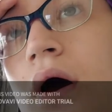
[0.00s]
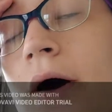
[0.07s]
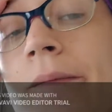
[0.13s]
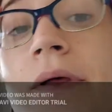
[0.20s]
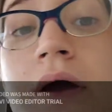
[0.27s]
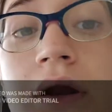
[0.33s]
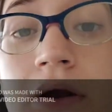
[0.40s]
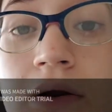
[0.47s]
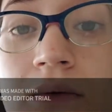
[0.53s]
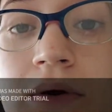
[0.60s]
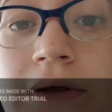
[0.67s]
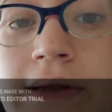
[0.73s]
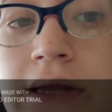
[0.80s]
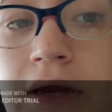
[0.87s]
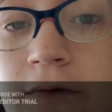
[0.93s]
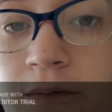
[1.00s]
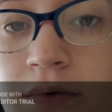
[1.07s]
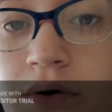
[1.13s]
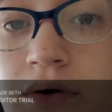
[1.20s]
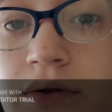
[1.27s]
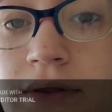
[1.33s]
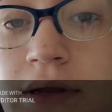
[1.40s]
I'm not going to know until I give
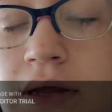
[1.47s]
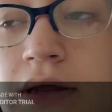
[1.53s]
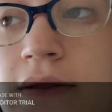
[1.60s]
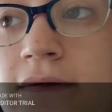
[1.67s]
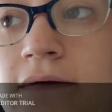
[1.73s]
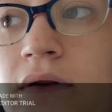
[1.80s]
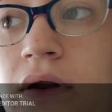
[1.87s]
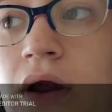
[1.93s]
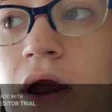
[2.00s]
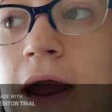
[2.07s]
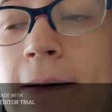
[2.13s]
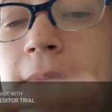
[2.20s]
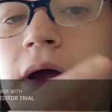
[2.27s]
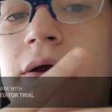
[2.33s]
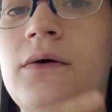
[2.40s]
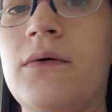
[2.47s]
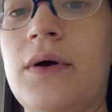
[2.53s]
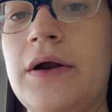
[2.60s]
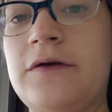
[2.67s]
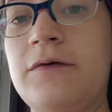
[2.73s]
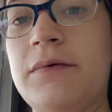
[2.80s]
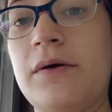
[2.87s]
birth, is am I
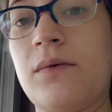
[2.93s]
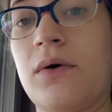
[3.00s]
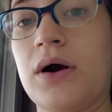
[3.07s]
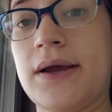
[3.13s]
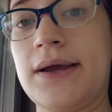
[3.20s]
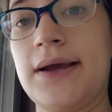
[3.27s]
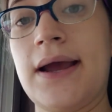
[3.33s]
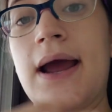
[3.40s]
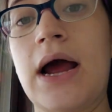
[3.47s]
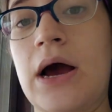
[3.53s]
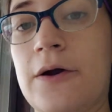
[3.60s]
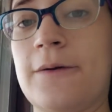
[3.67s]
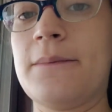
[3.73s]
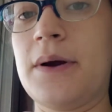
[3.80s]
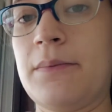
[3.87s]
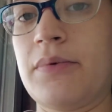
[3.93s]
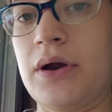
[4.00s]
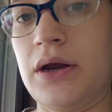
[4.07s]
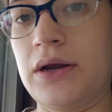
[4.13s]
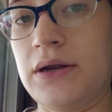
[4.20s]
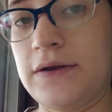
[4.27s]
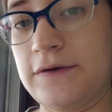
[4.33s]
going to be walking out of my
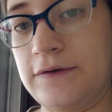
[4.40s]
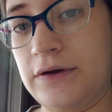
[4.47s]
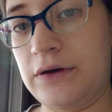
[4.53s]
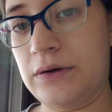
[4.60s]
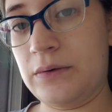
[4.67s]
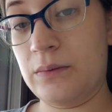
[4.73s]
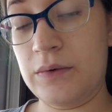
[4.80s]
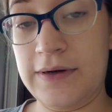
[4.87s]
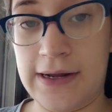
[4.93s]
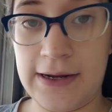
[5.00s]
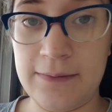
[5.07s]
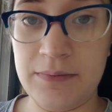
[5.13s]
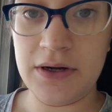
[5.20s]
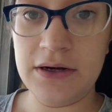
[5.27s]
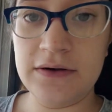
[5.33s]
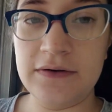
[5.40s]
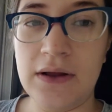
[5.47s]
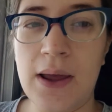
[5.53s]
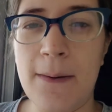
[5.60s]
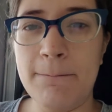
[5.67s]
pregnancy with diabetes?